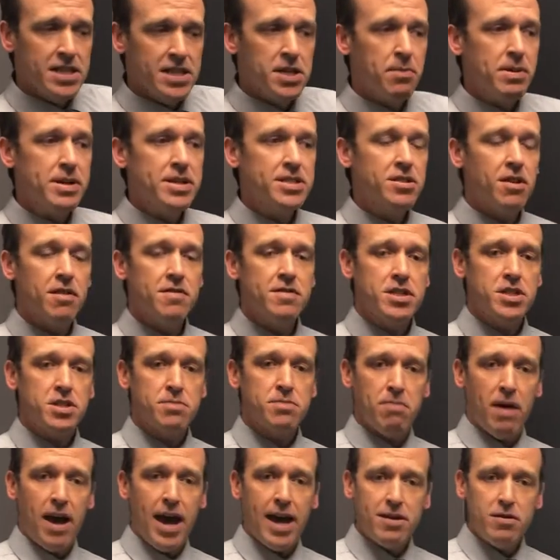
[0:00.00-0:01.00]
Depends on the
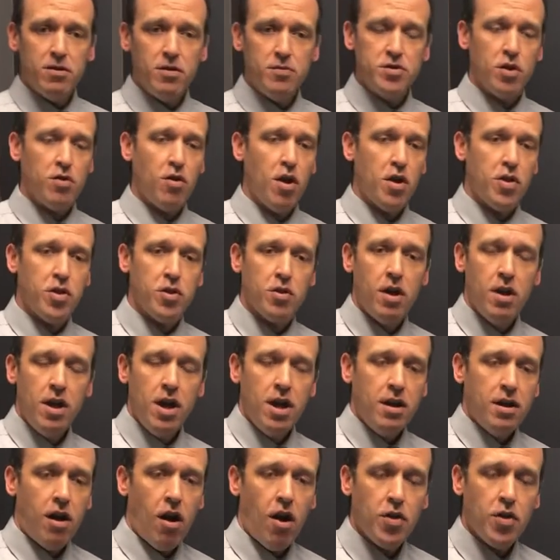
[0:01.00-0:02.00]
spinal, your
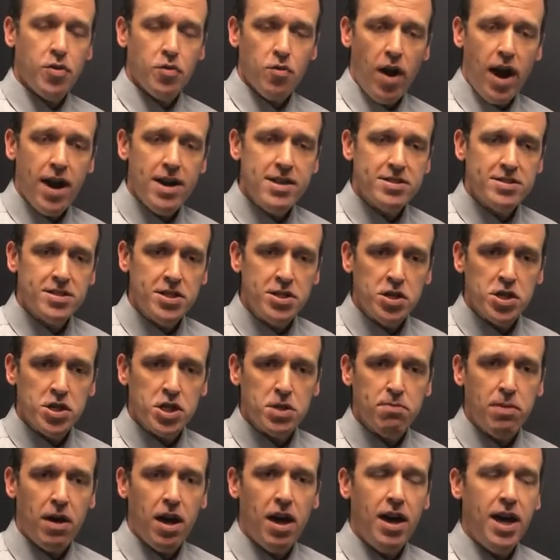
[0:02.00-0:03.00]
arthritis in your
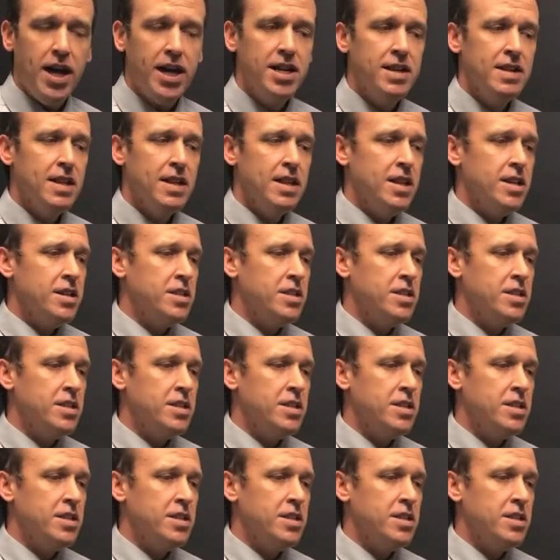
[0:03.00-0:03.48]
spine,